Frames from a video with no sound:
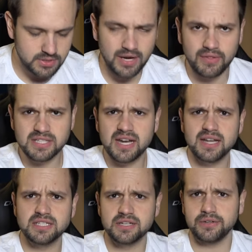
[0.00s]
Now, that's not
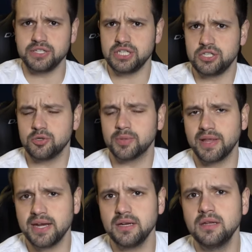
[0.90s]
necessarily G2
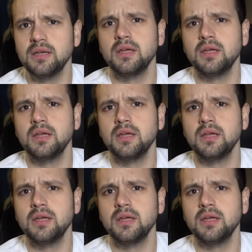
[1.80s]
related,